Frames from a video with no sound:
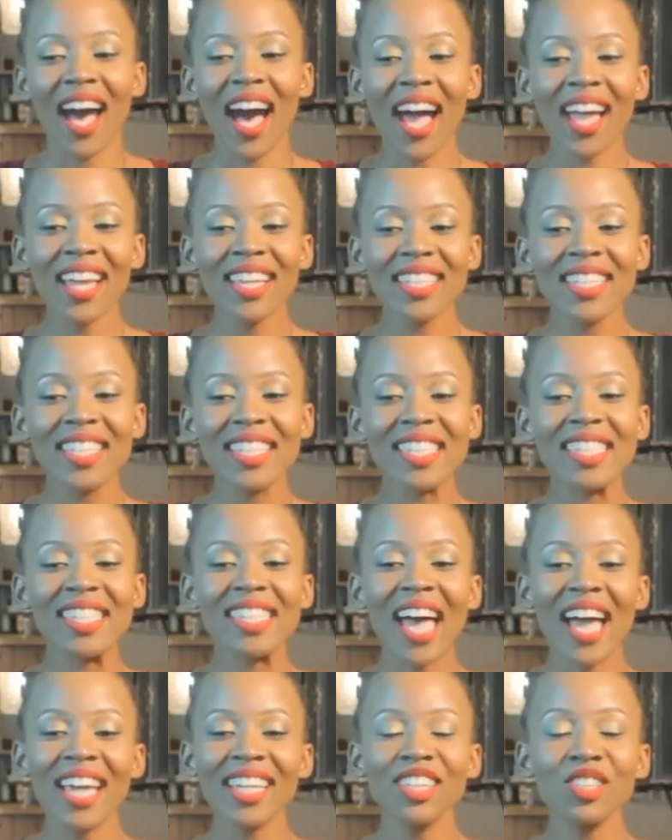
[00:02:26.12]
I
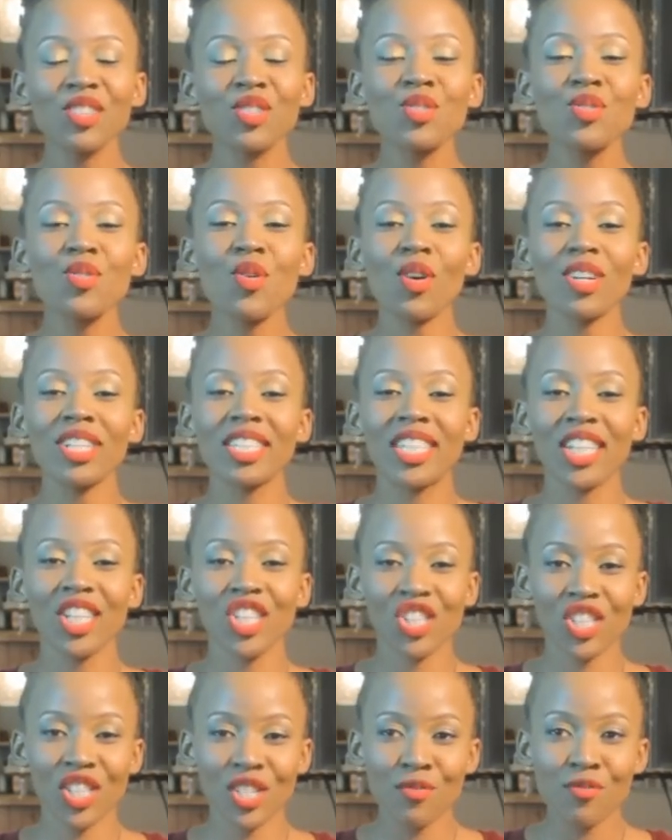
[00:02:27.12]
decided to
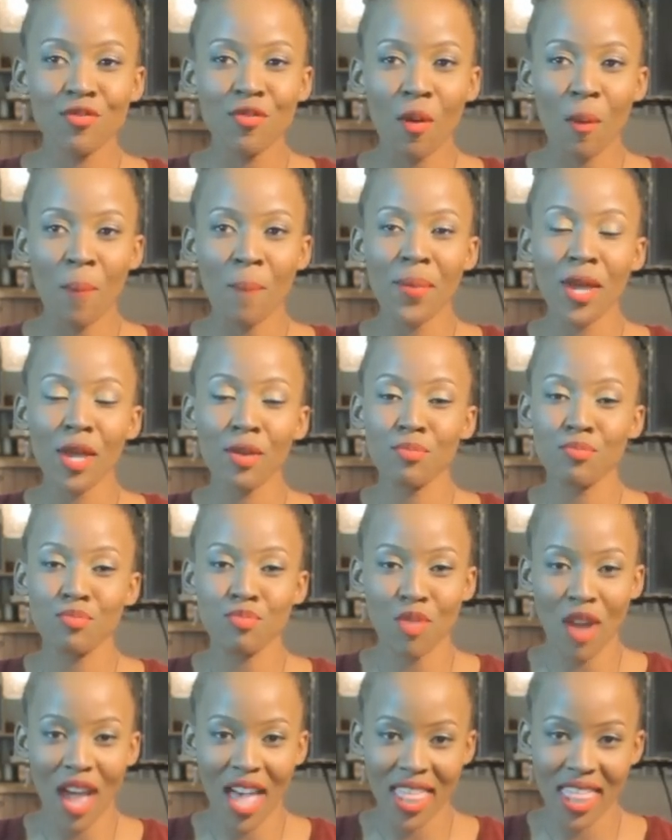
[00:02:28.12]
audition for Big
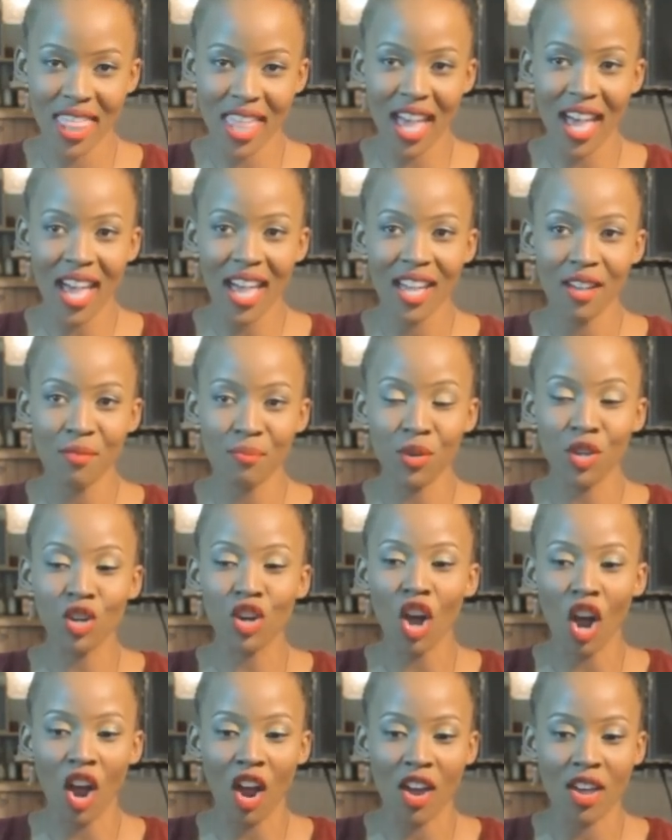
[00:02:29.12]
Brother
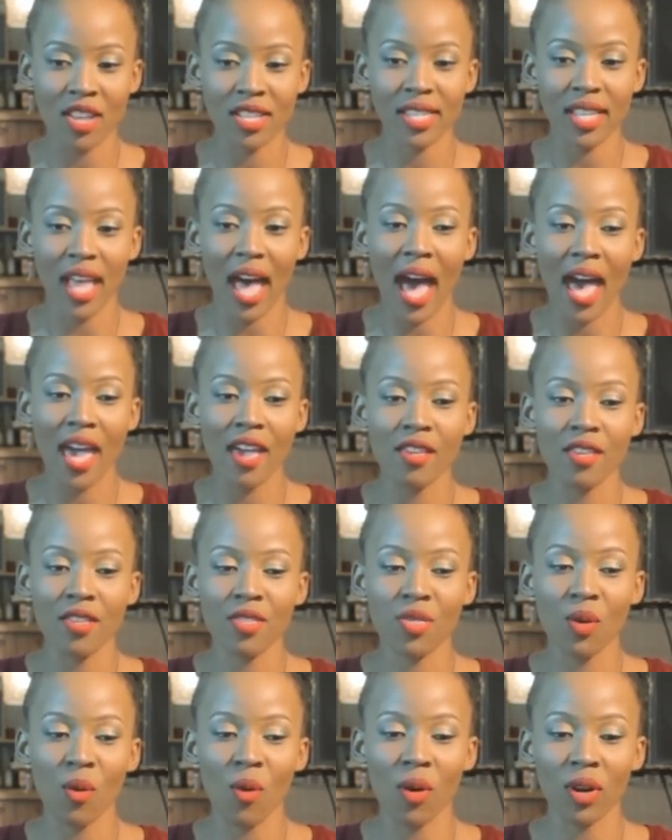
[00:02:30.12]
because I
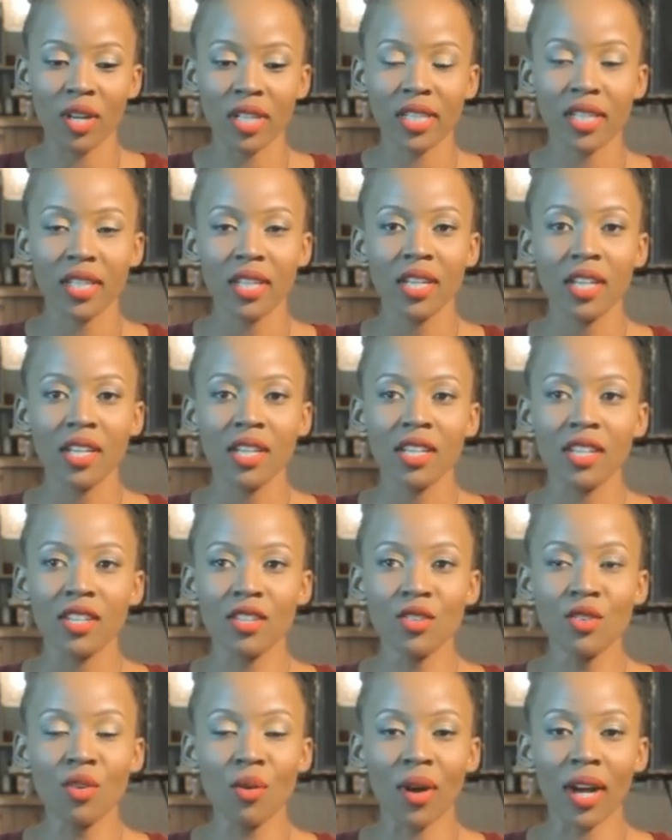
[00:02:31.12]
thought,
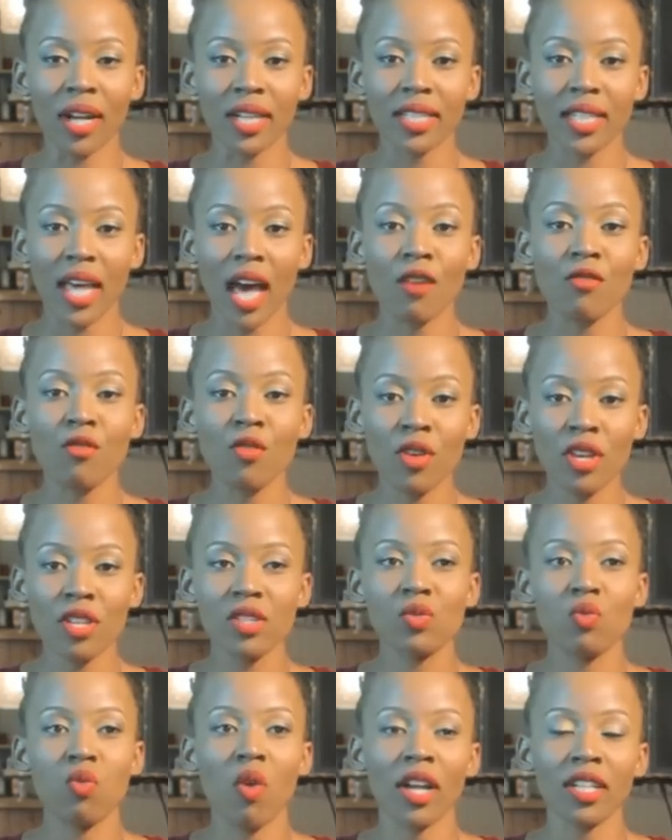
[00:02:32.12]
you know what, I've
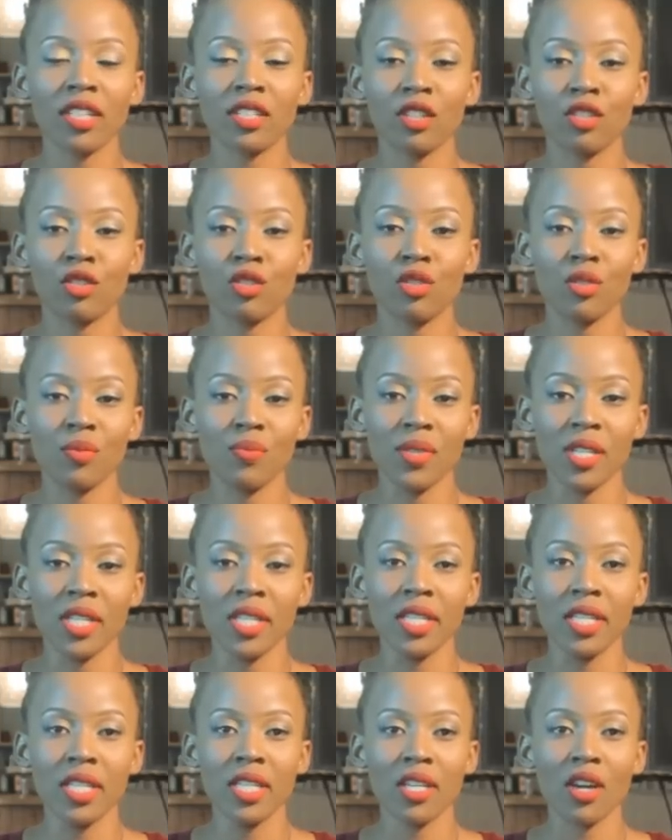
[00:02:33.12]
always wanted to
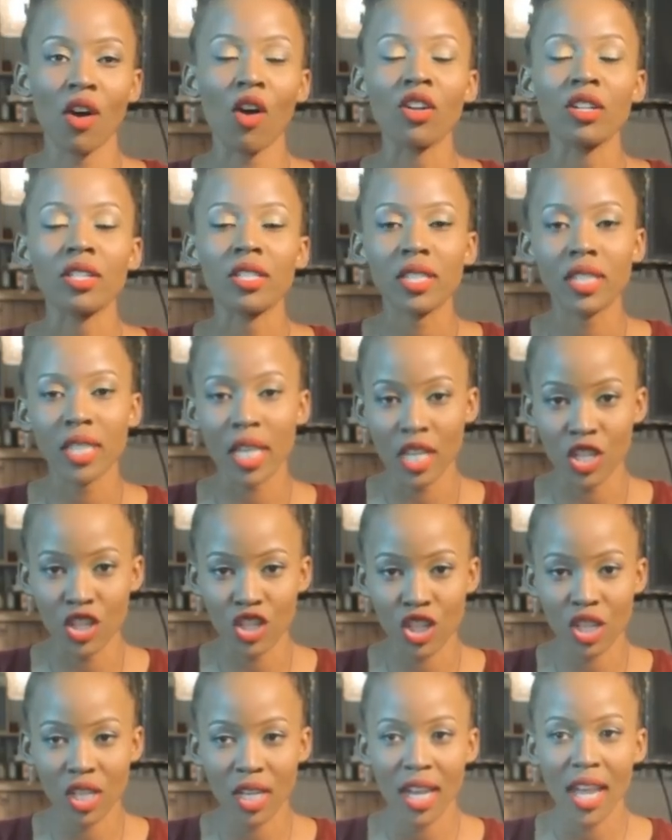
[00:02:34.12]
be on
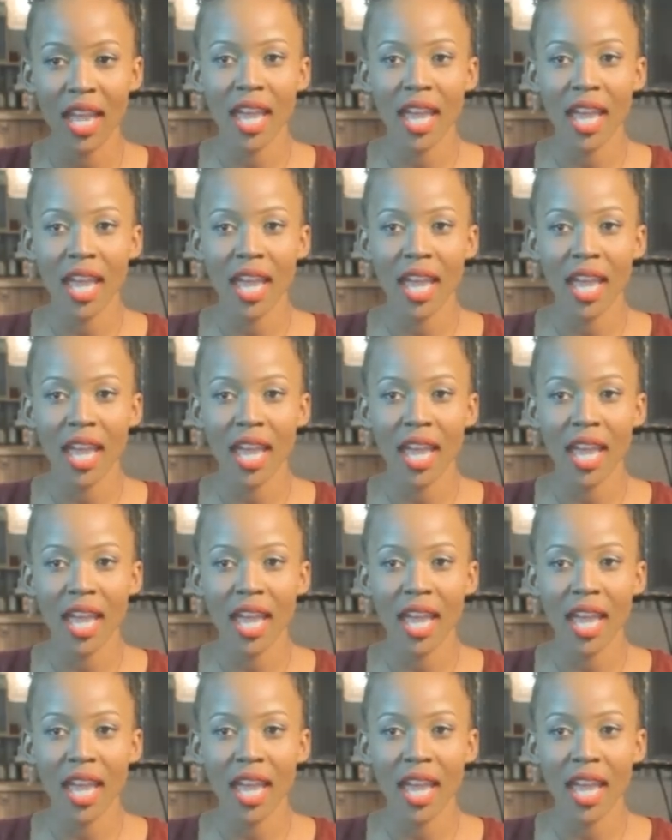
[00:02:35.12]
stage,